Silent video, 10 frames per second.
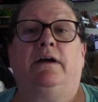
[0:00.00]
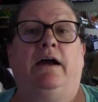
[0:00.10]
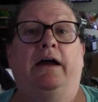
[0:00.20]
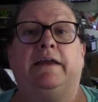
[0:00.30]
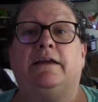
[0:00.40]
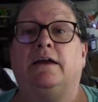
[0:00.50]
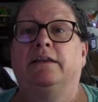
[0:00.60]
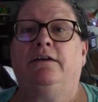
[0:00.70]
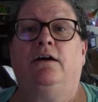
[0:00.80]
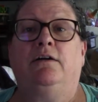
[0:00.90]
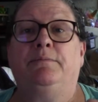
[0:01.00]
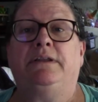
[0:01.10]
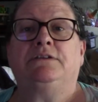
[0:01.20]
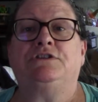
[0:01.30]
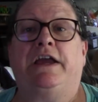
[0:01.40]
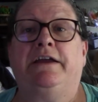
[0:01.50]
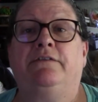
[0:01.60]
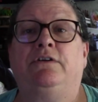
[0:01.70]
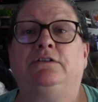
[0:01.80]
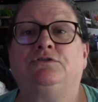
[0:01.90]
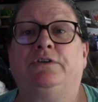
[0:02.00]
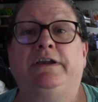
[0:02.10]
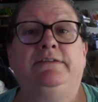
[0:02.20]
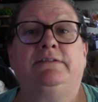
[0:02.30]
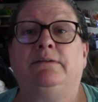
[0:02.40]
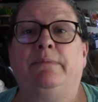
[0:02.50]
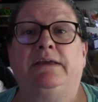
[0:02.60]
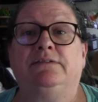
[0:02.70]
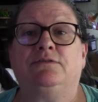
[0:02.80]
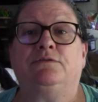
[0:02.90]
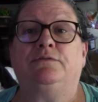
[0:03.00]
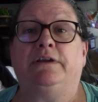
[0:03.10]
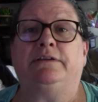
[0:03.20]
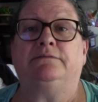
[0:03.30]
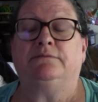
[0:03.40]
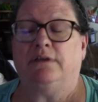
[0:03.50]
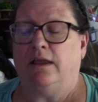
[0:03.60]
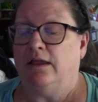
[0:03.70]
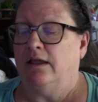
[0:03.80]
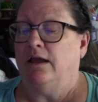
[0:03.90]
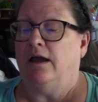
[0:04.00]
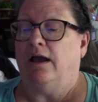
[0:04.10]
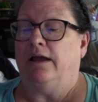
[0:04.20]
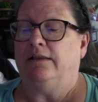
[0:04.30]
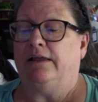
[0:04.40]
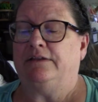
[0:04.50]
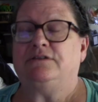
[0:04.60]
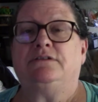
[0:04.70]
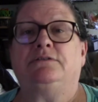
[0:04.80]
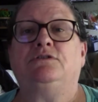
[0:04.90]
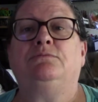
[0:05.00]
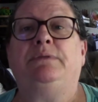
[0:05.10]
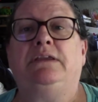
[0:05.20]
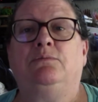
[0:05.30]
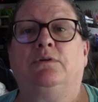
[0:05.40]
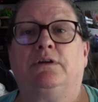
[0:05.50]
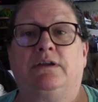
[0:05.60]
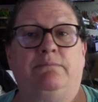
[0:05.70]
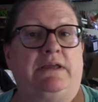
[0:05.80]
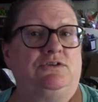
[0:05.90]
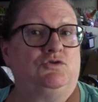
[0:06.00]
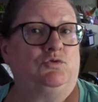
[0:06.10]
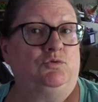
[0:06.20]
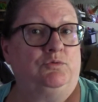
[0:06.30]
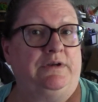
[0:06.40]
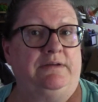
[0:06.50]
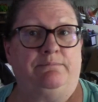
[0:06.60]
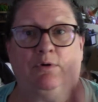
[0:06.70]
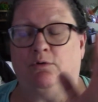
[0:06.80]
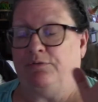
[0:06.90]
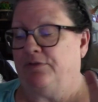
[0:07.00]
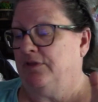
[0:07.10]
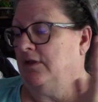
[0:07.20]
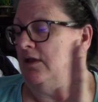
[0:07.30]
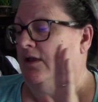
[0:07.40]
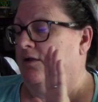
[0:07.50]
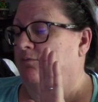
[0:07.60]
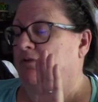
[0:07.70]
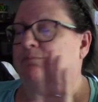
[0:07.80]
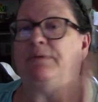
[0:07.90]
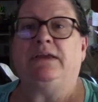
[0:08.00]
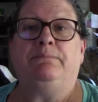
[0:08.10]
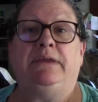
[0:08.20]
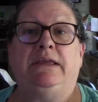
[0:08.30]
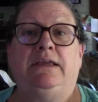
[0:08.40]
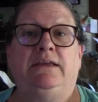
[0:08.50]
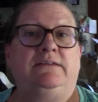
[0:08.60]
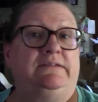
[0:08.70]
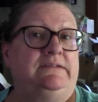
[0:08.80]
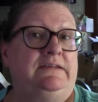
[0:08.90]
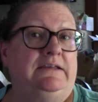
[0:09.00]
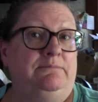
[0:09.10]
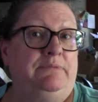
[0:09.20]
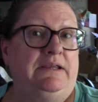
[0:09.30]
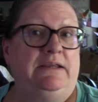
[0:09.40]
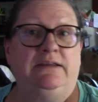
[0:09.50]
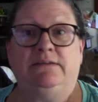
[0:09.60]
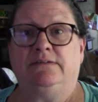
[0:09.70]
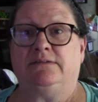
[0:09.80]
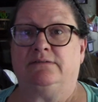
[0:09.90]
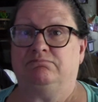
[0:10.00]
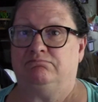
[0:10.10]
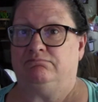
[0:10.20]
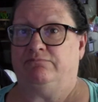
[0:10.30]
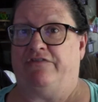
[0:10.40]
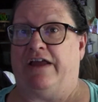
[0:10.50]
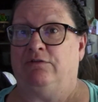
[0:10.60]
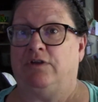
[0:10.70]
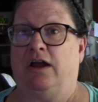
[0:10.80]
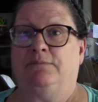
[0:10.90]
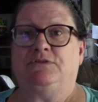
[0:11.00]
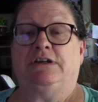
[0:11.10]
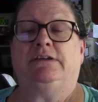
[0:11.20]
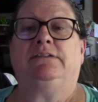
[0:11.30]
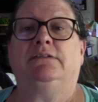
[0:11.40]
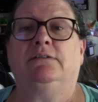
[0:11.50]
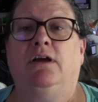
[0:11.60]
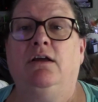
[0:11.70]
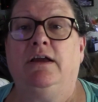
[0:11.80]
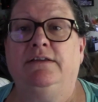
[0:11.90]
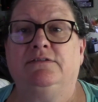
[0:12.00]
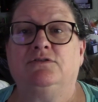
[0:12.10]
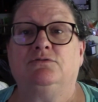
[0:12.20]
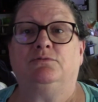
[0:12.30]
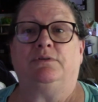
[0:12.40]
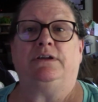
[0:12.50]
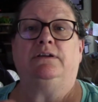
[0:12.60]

I kind of call it being a jack of all trades and a master of none. I like to do beadwork and make jewelry, both with big beads, seed beads, found objects, all kinds of jewelry.